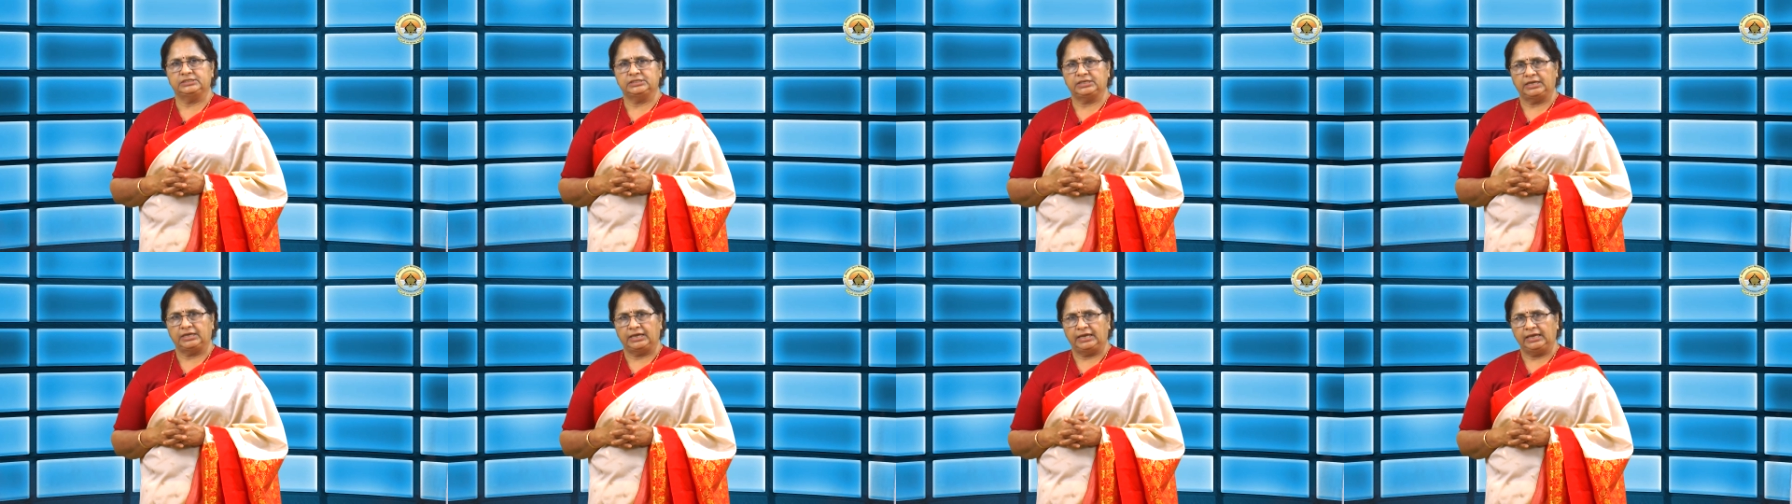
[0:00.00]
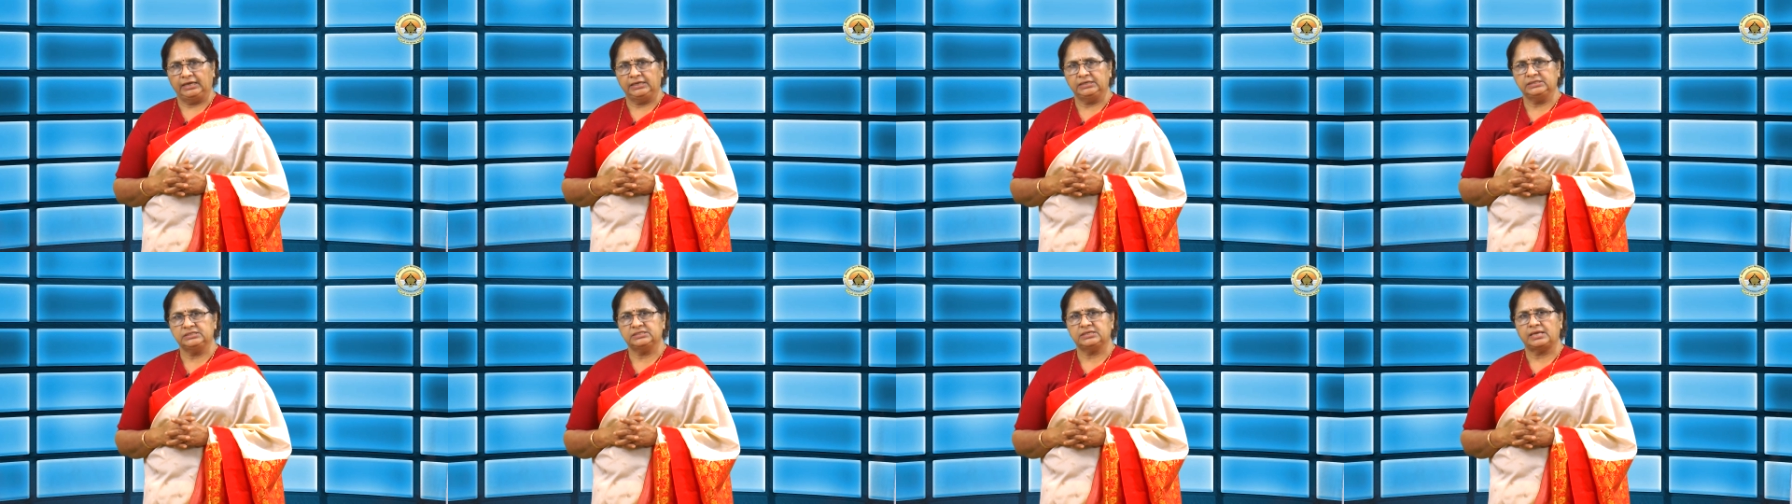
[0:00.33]

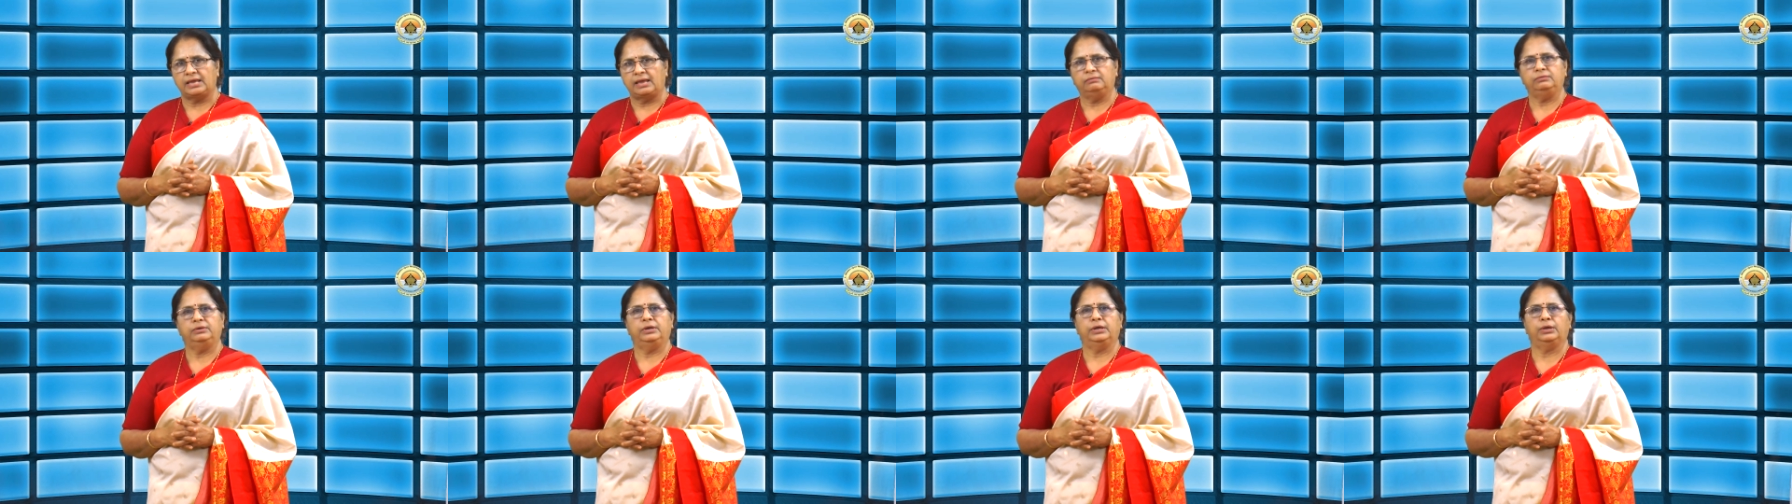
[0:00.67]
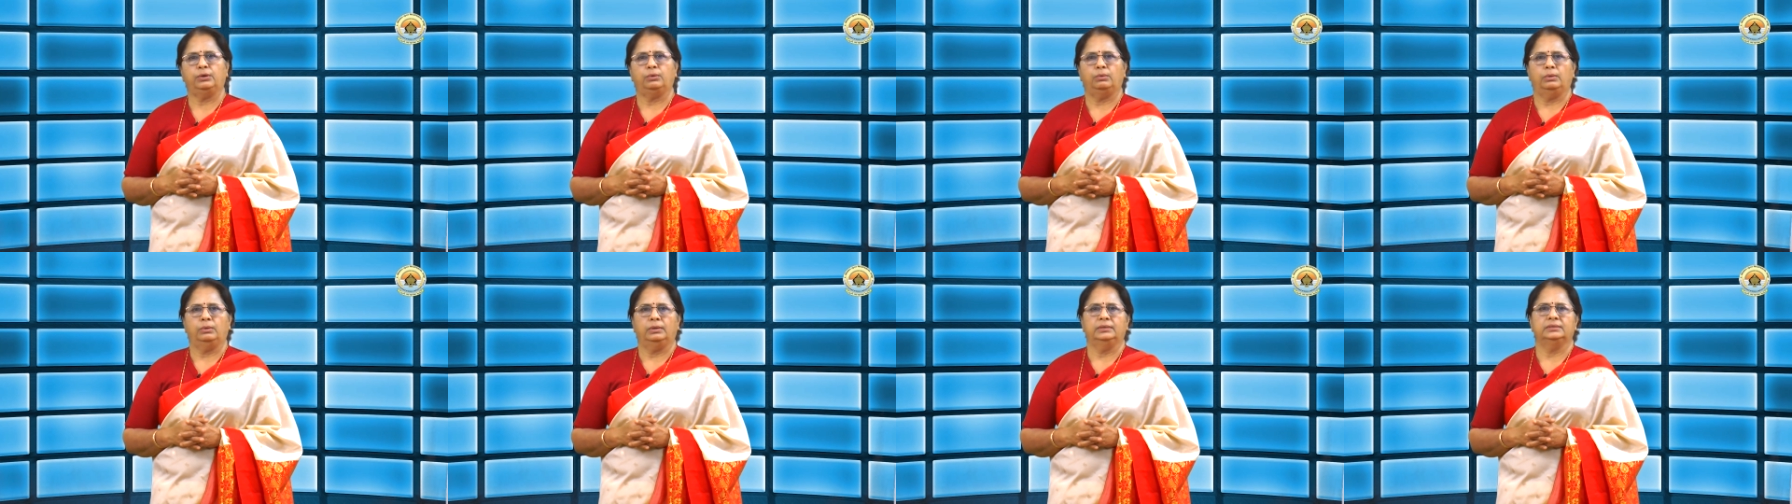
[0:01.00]
change and
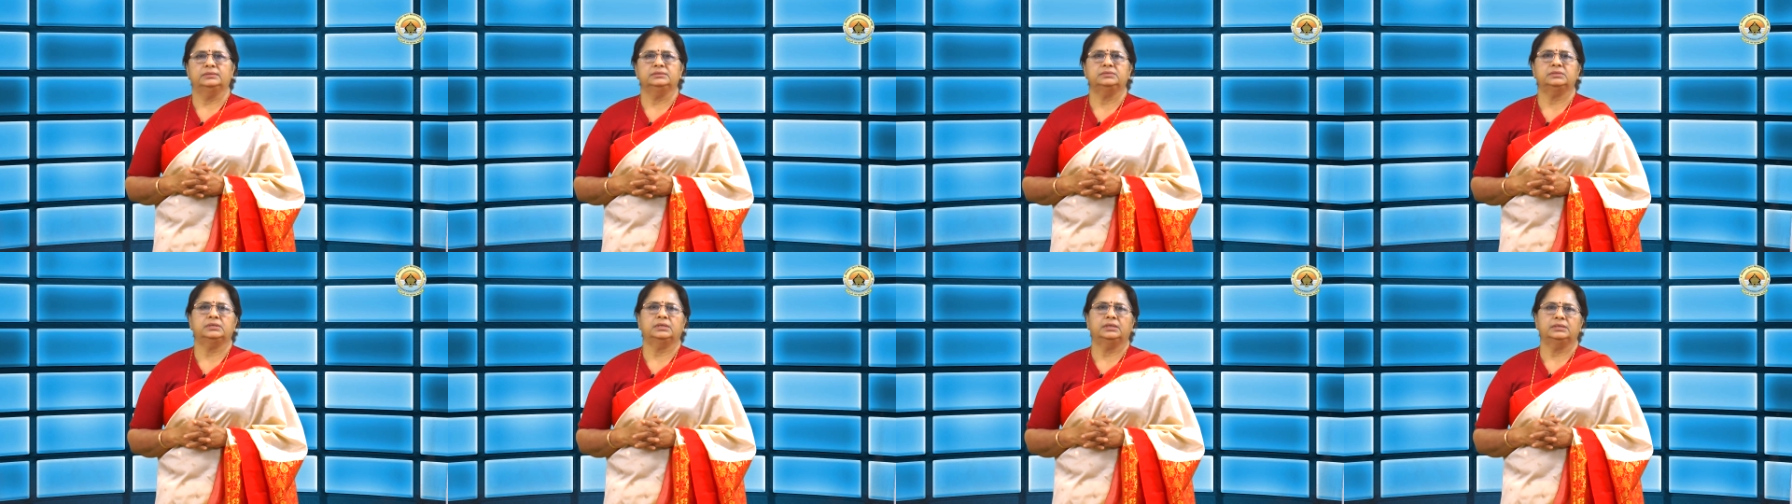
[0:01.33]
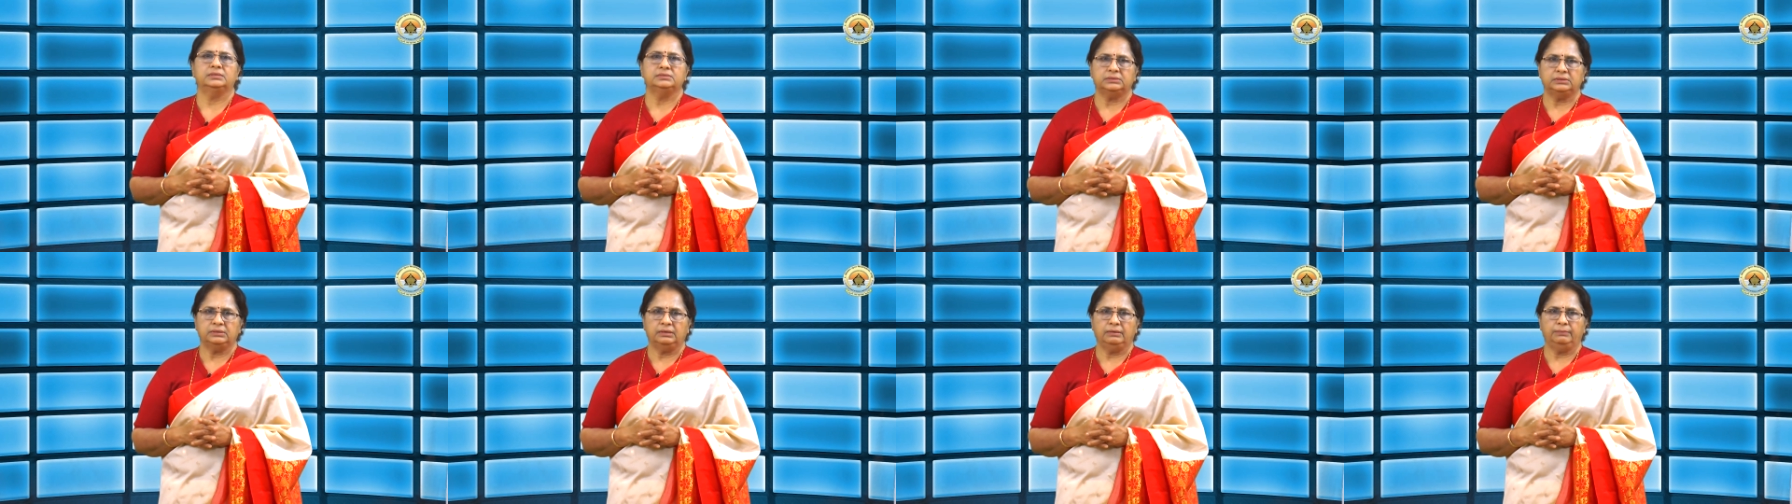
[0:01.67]
requires
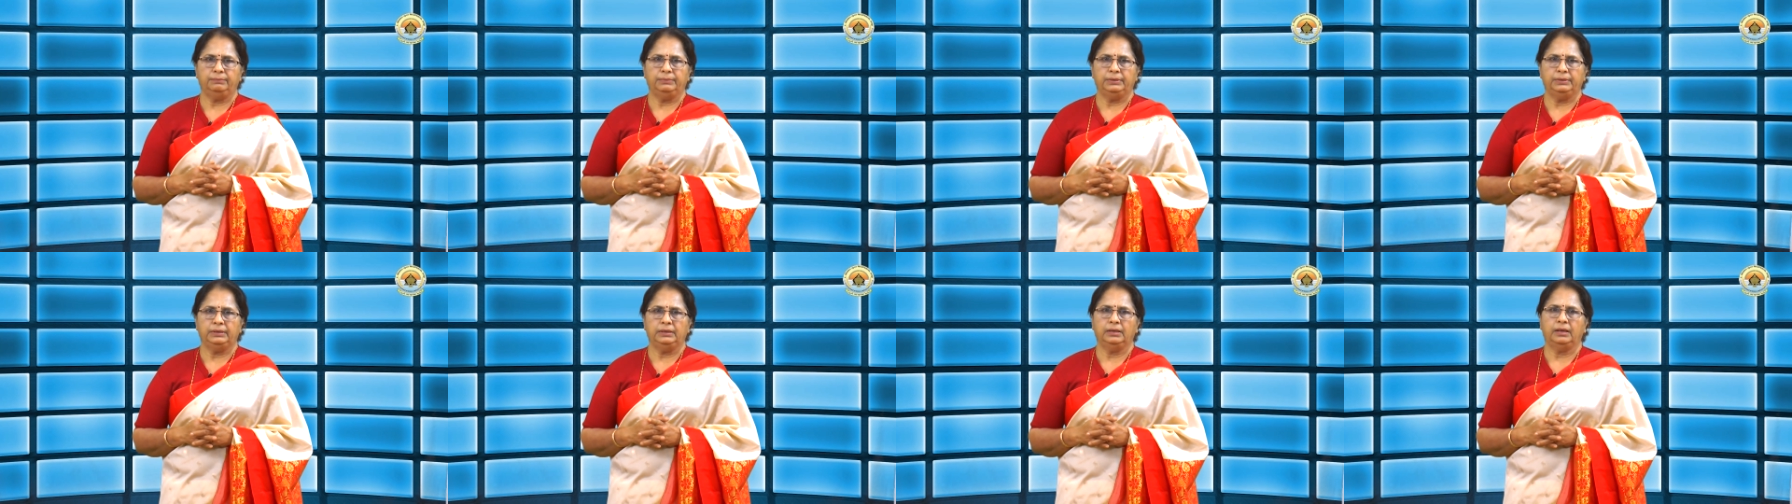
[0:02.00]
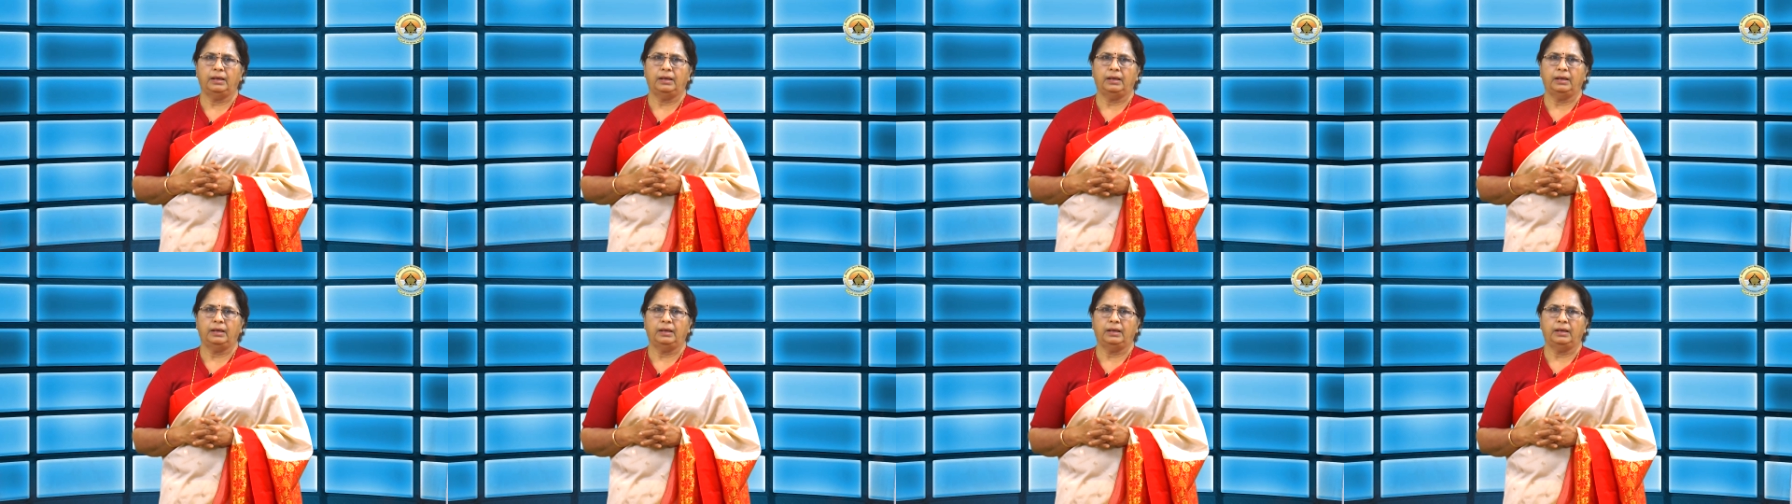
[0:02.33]
considerable